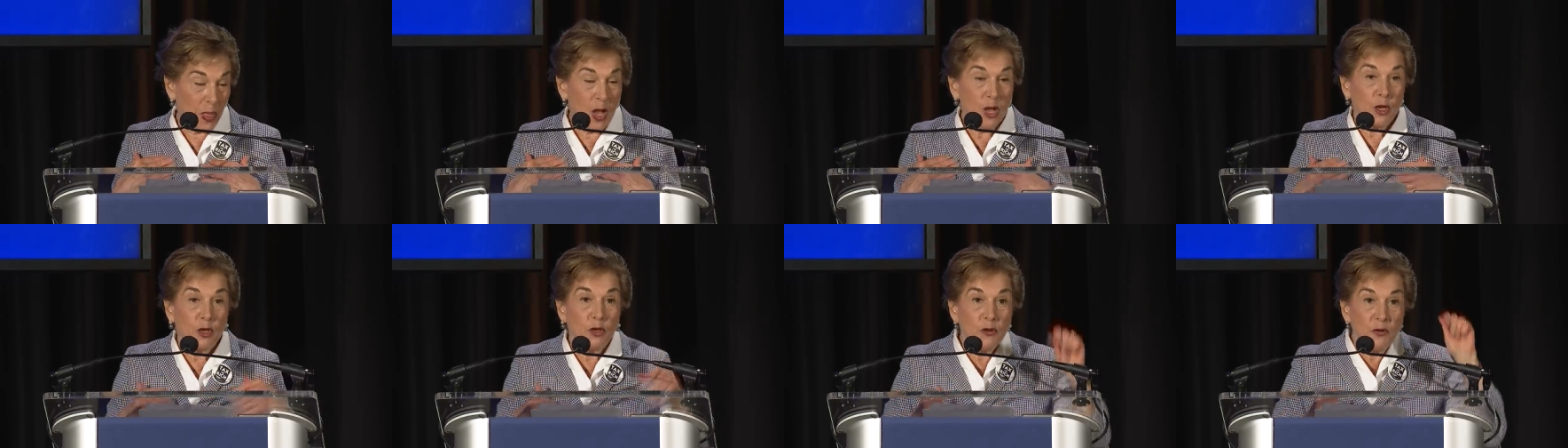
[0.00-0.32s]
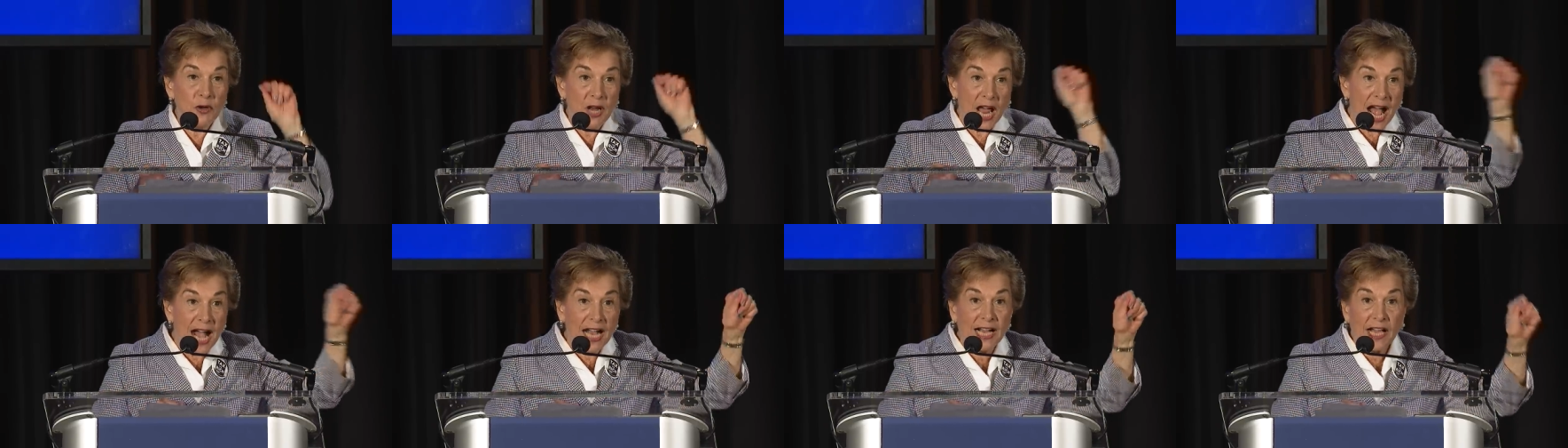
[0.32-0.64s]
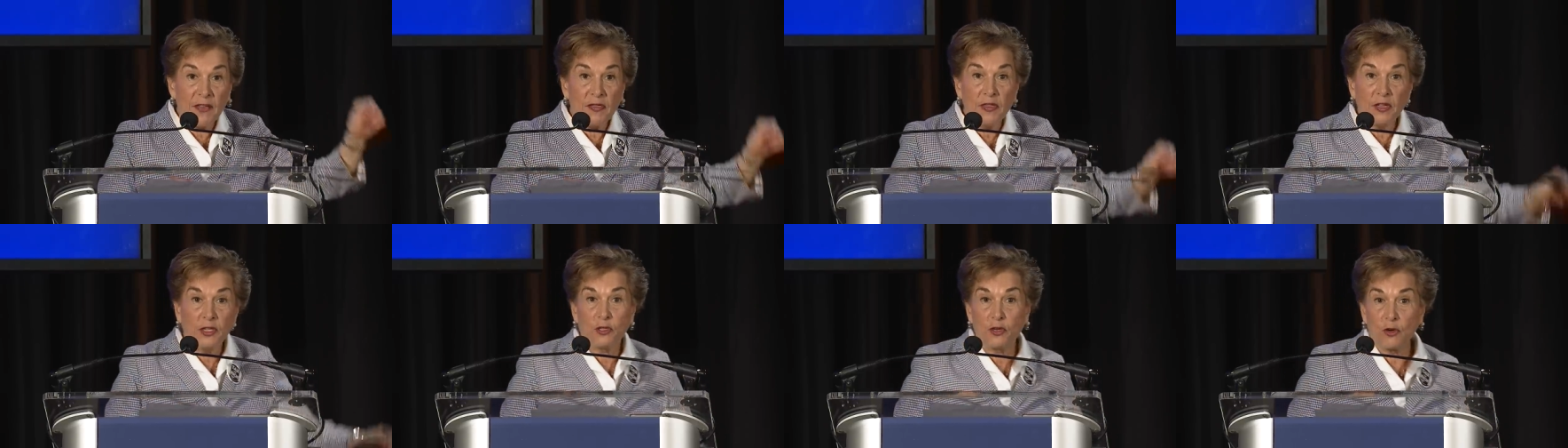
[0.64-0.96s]
You knock
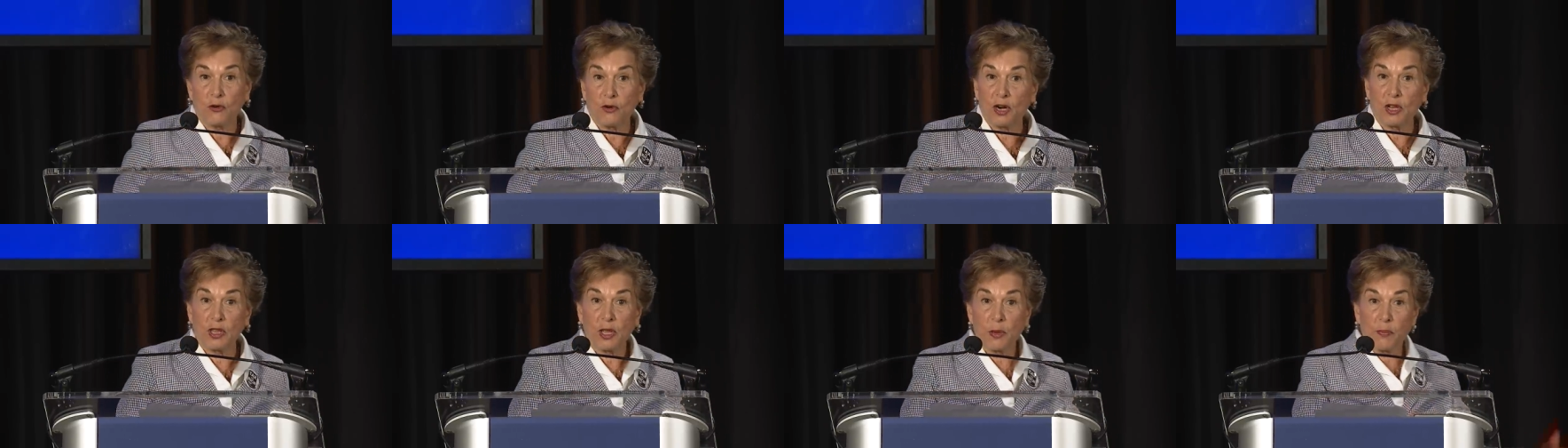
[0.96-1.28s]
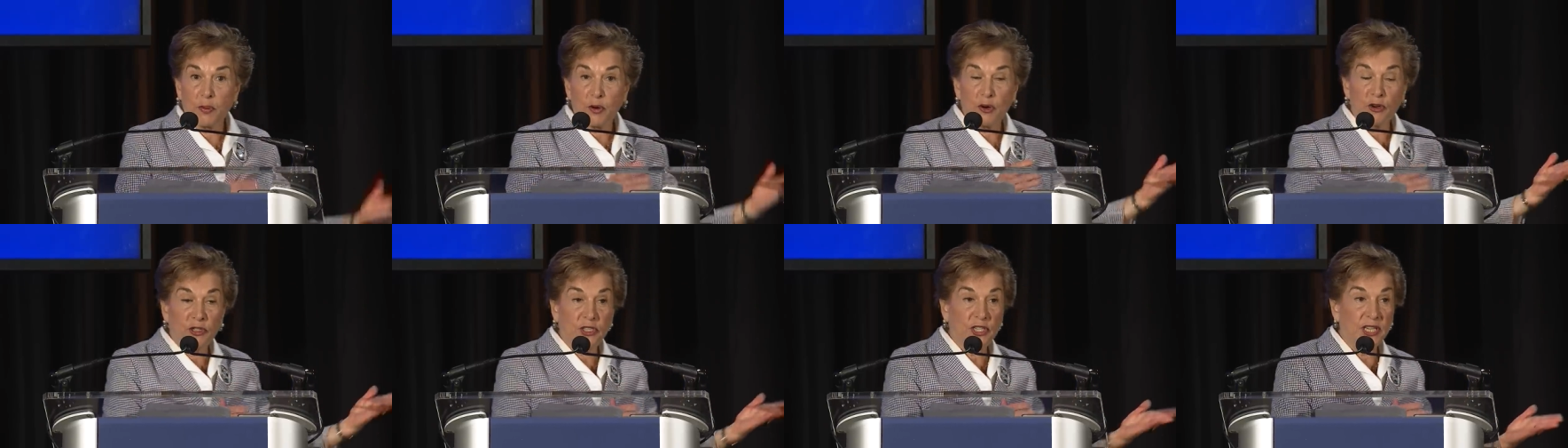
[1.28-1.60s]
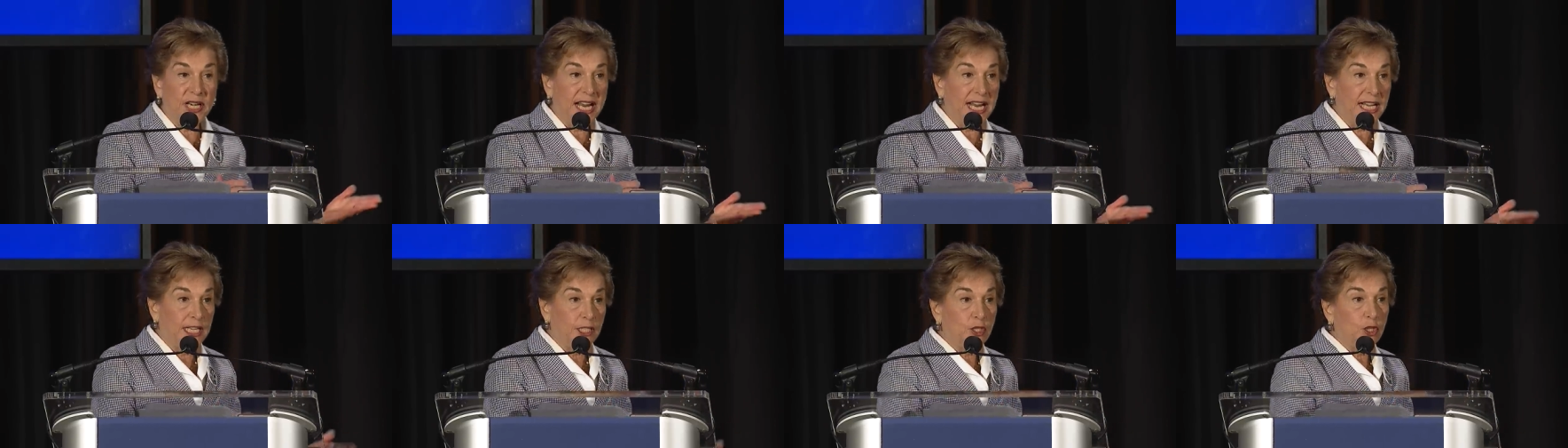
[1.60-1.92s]
on the door, the person
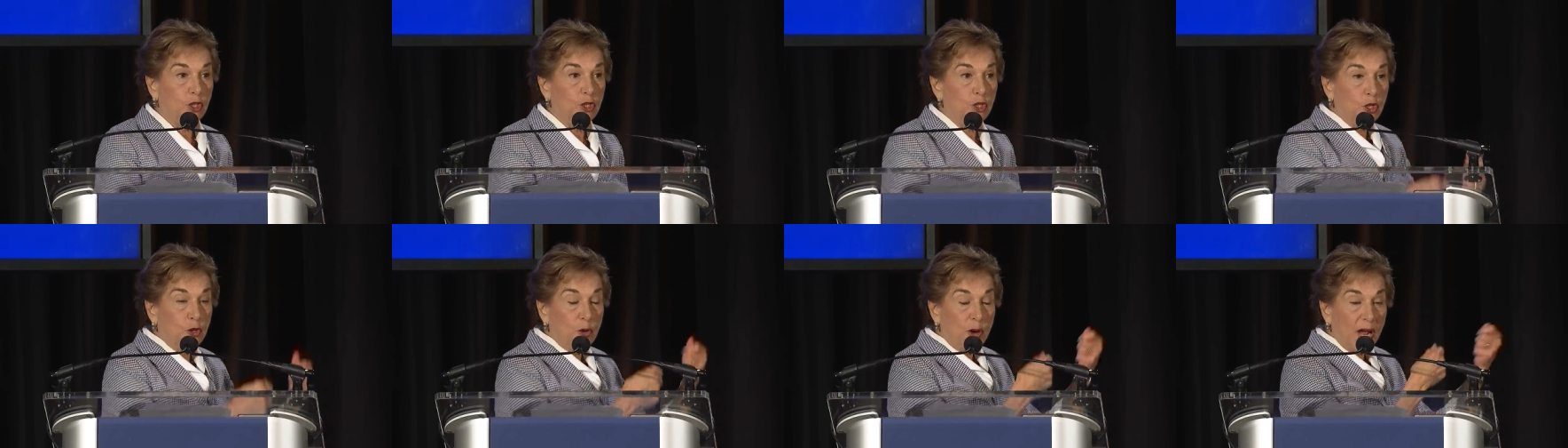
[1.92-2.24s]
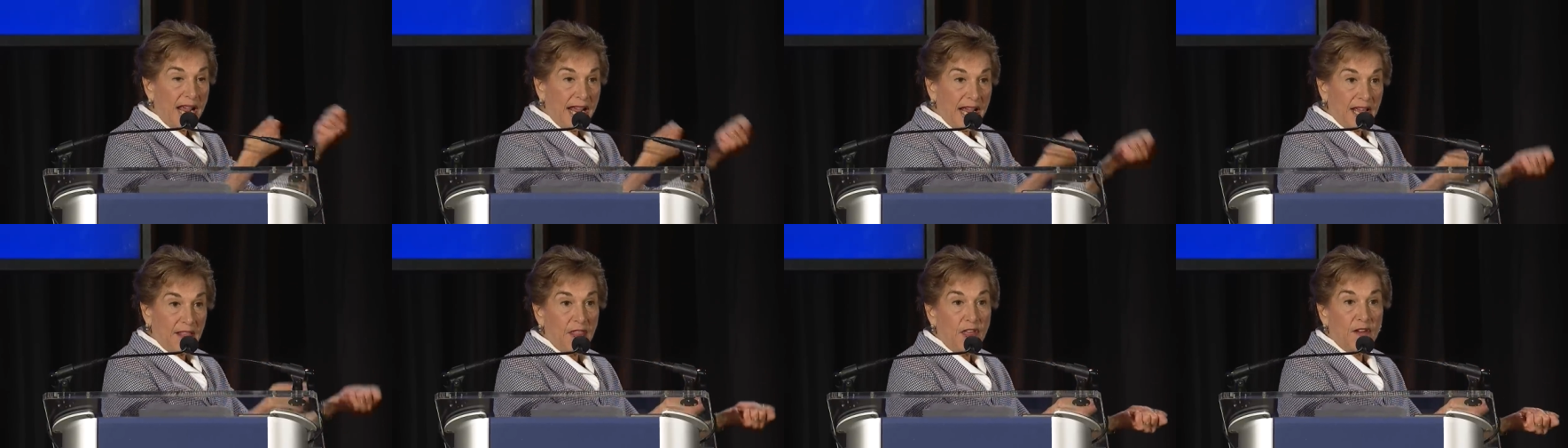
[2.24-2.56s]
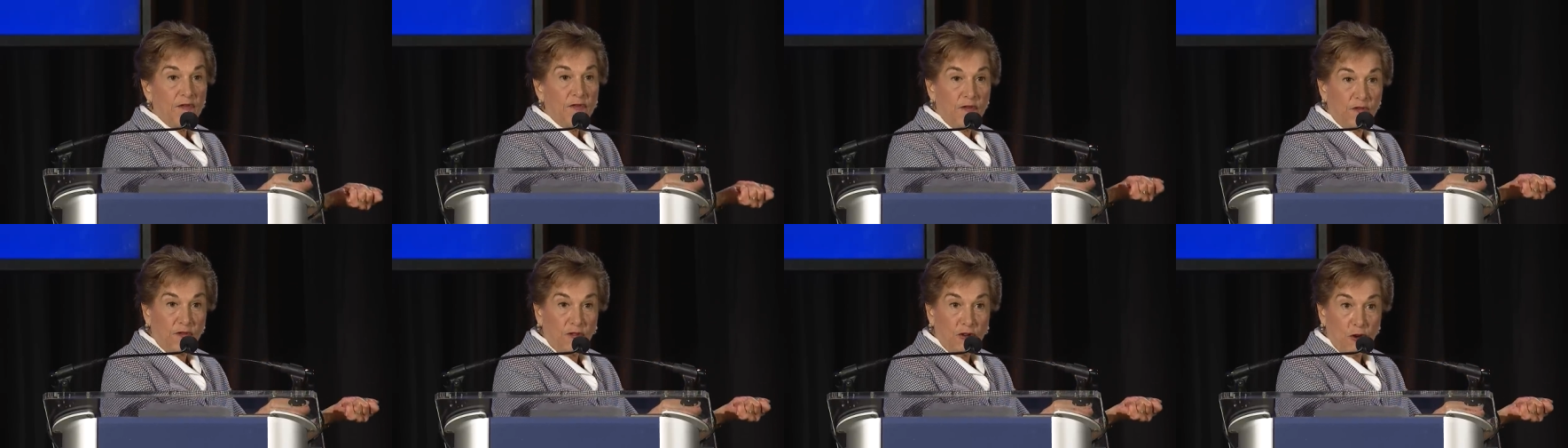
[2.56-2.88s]
answers, you hand them
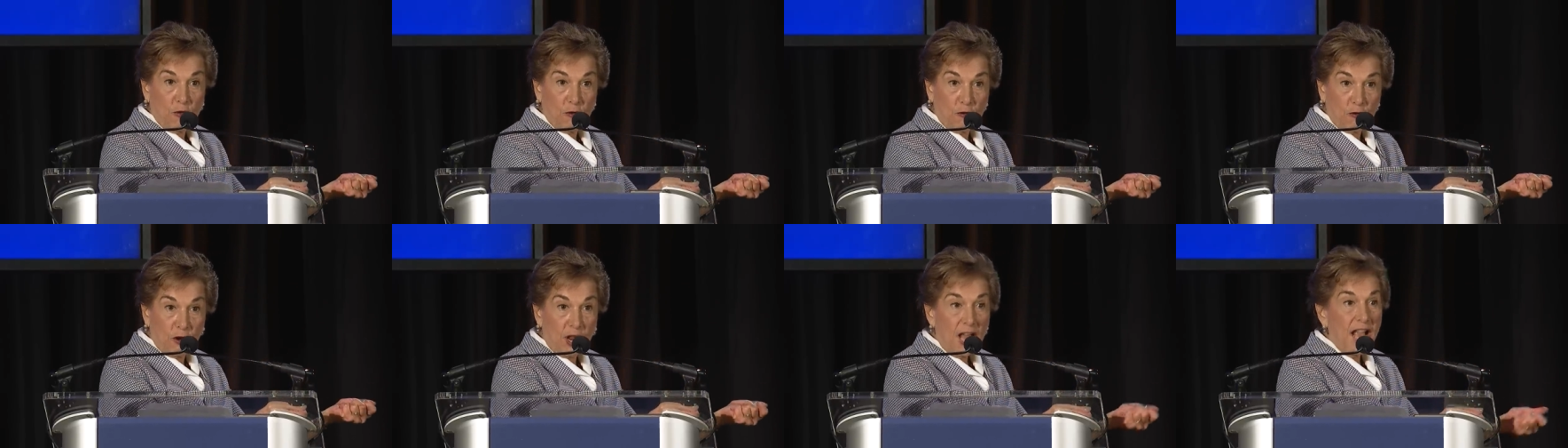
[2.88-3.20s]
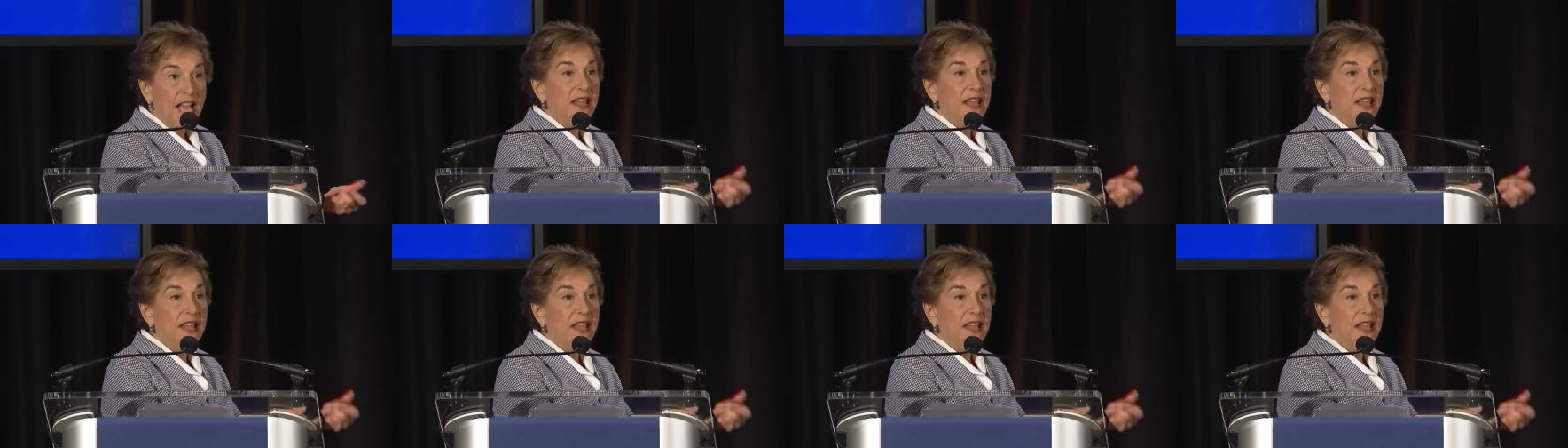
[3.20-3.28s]
food,